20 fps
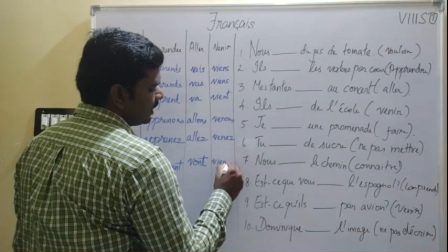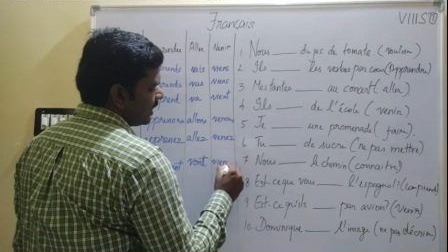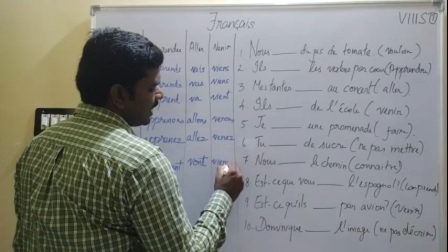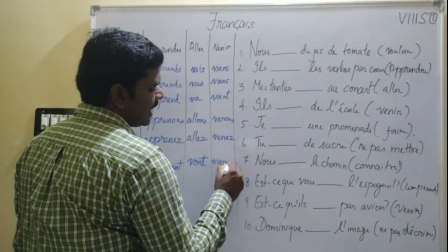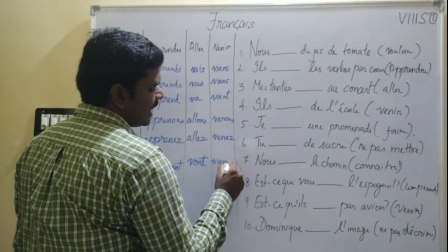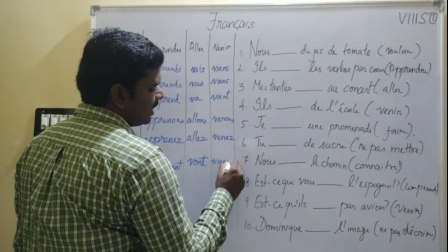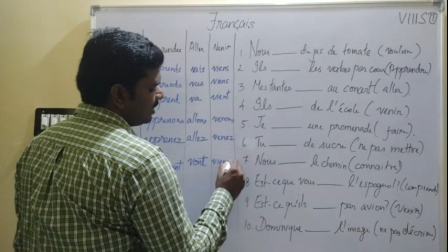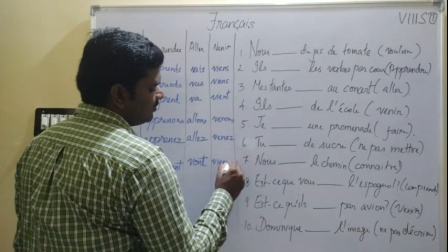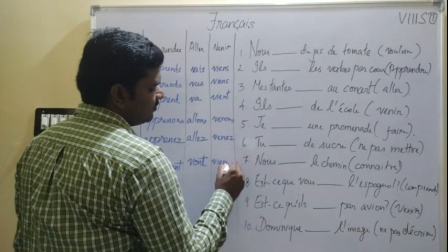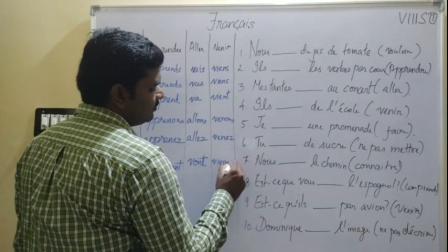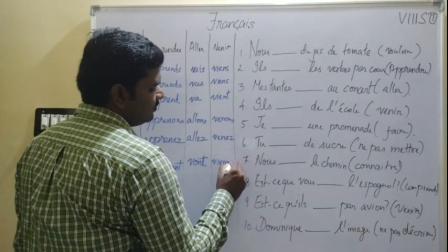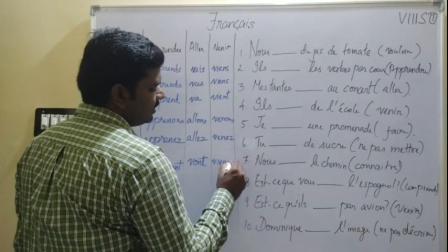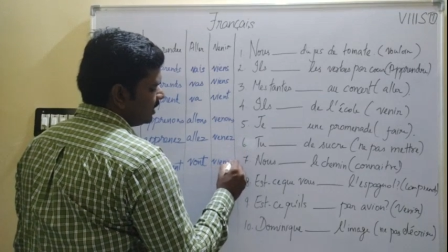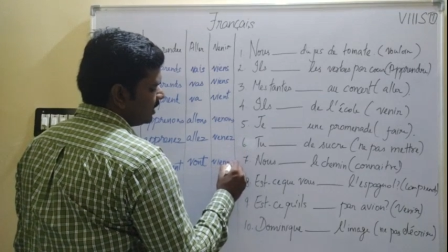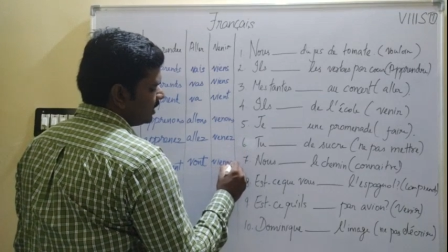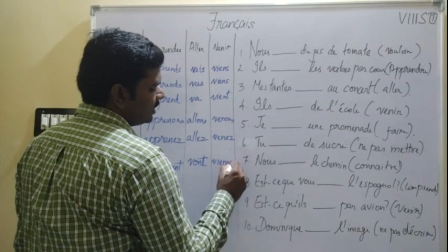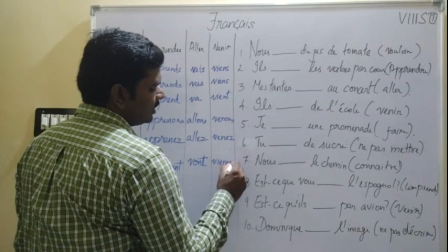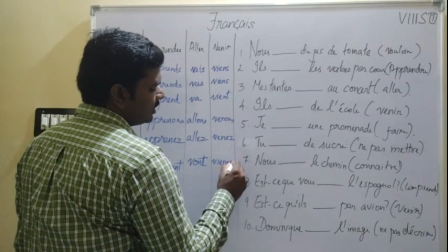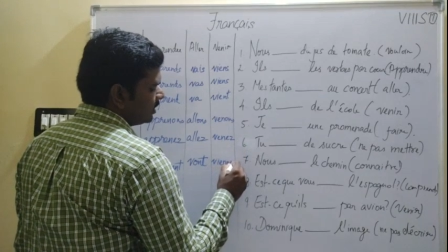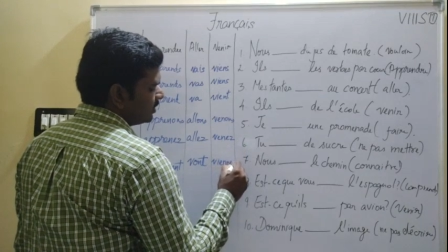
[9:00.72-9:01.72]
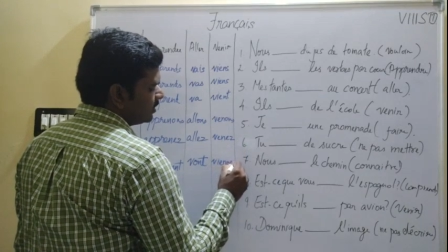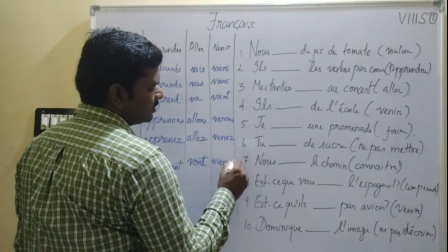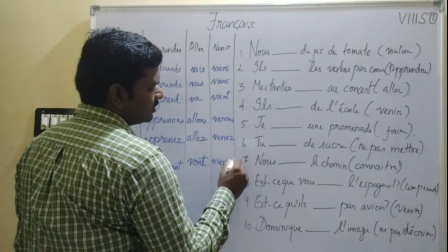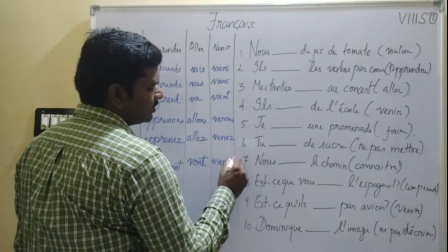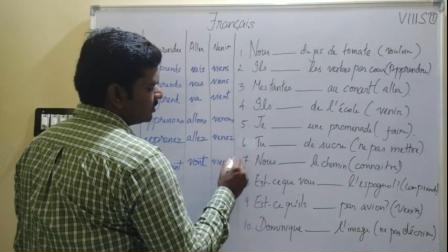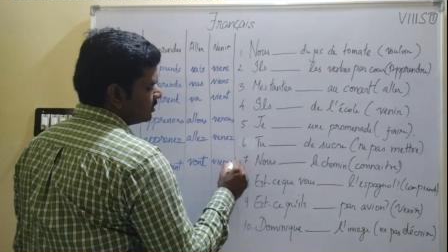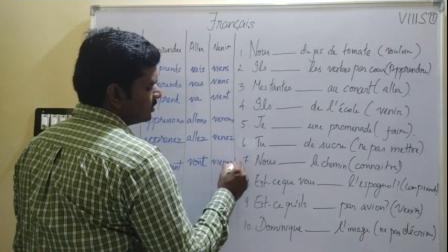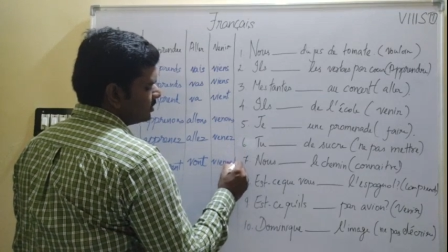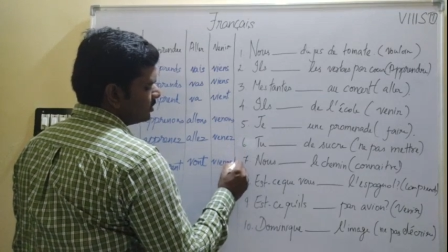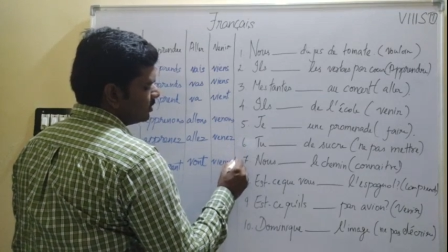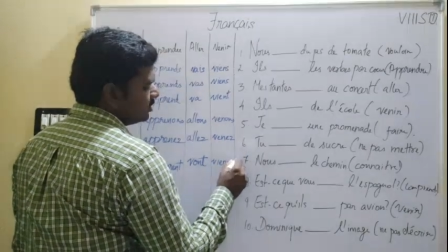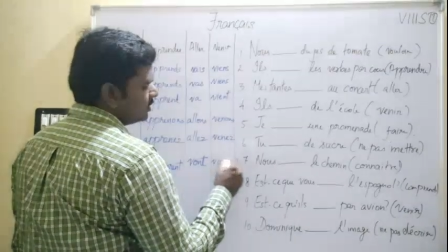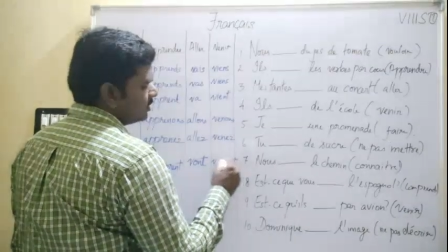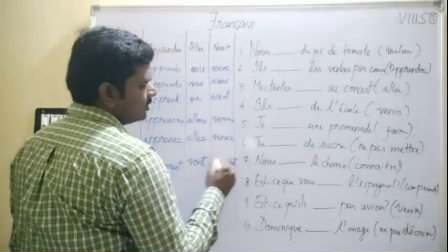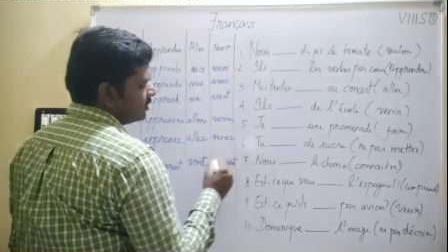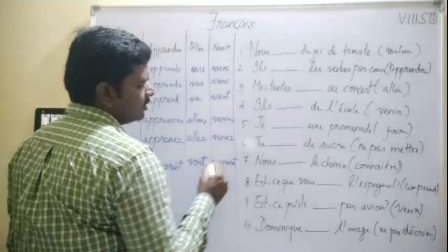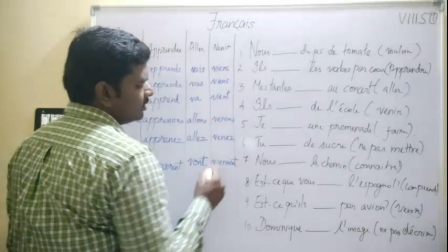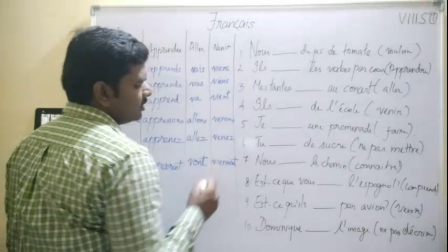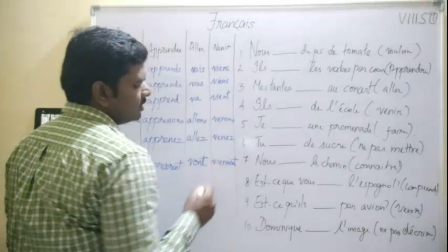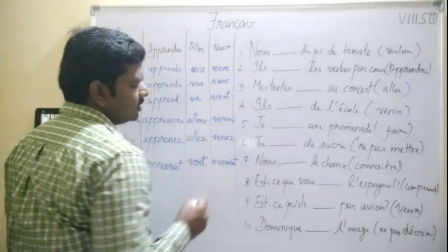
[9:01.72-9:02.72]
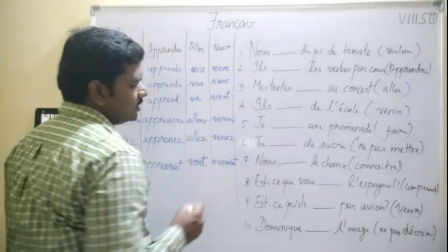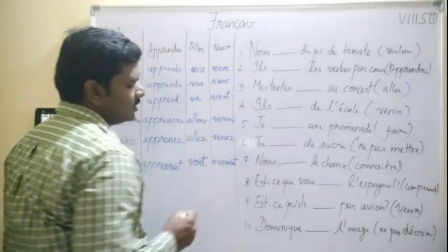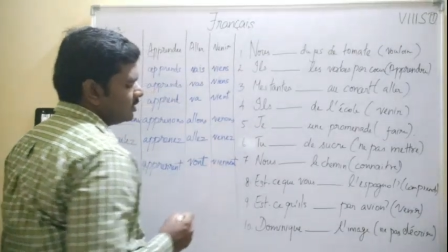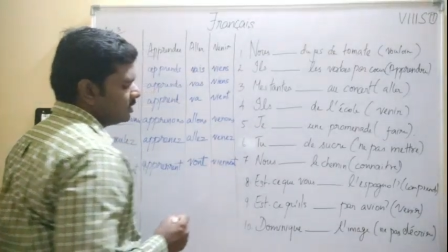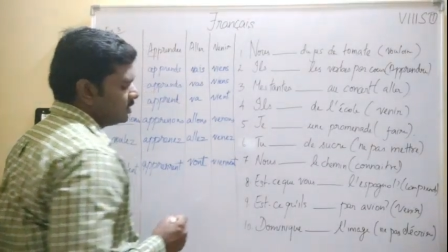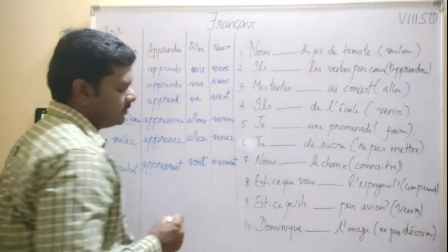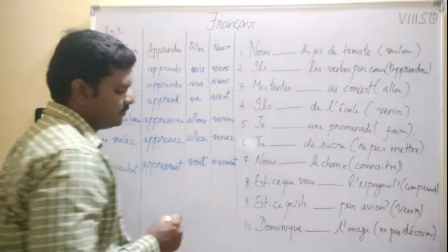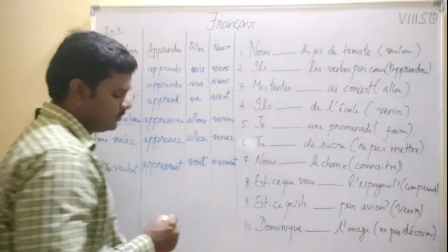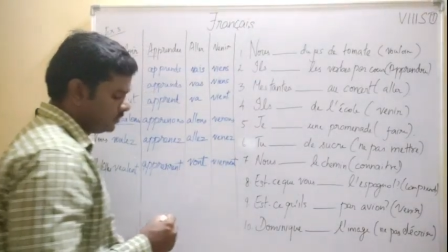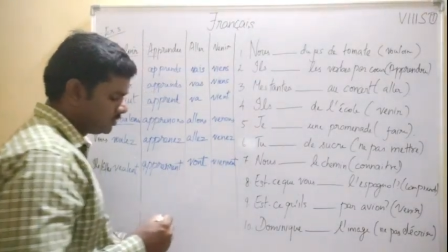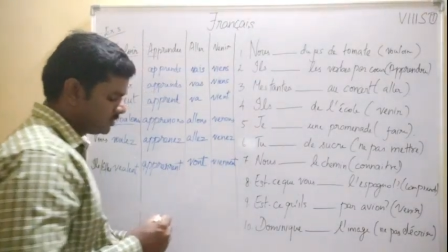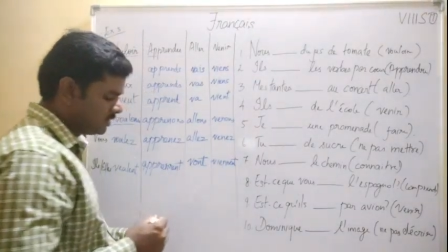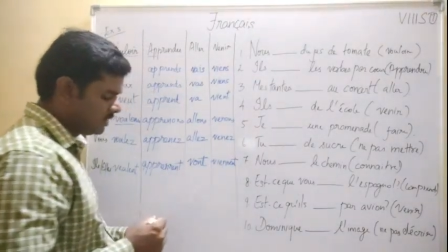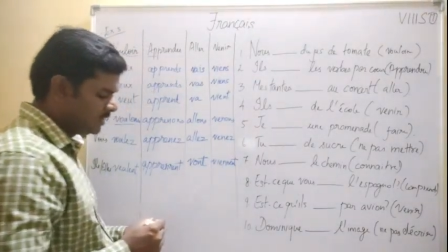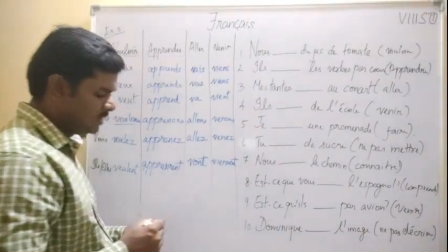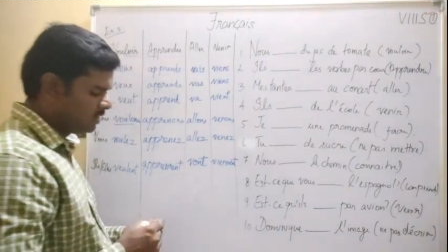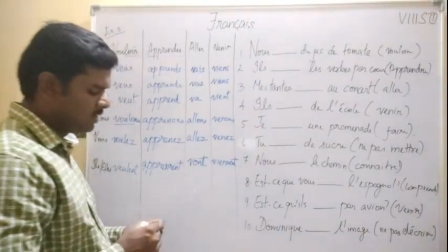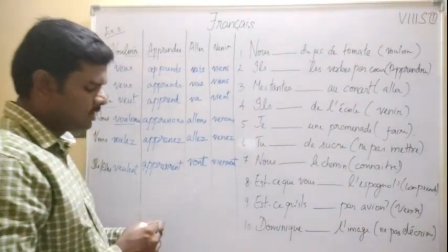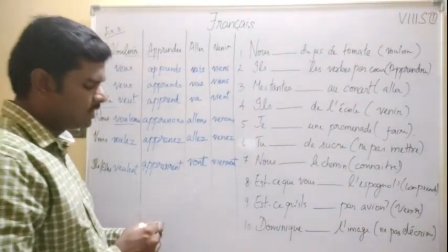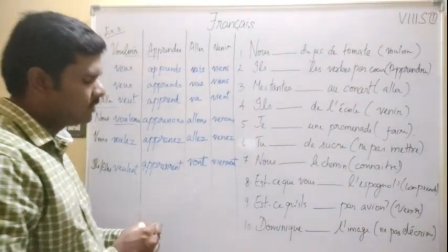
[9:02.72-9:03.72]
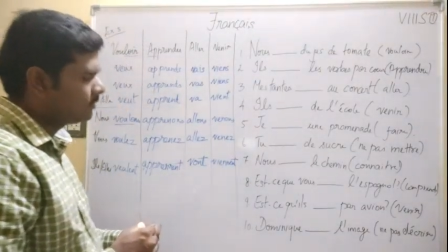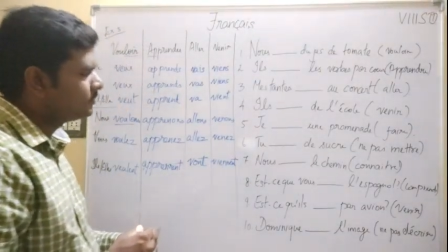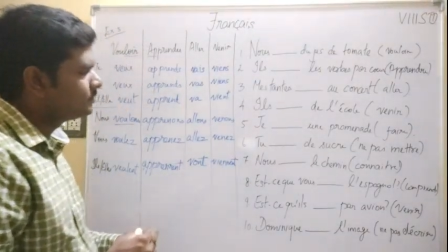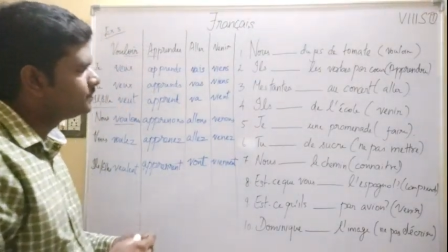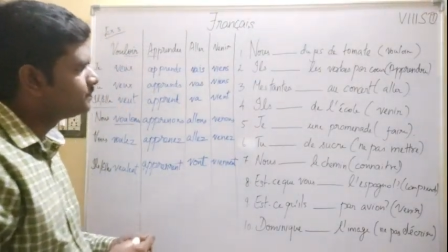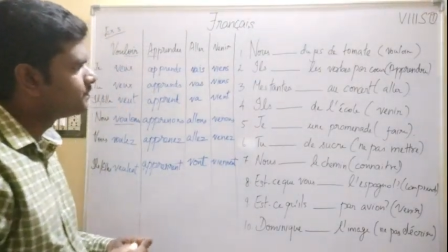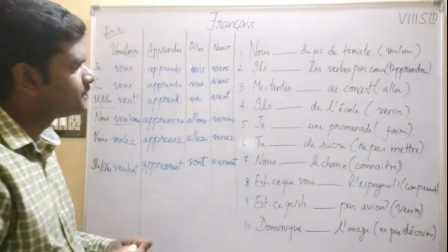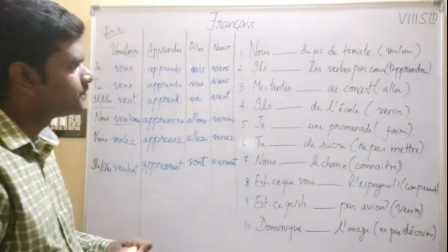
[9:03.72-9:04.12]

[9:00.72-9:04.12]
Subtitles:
elles viennent. If you see here,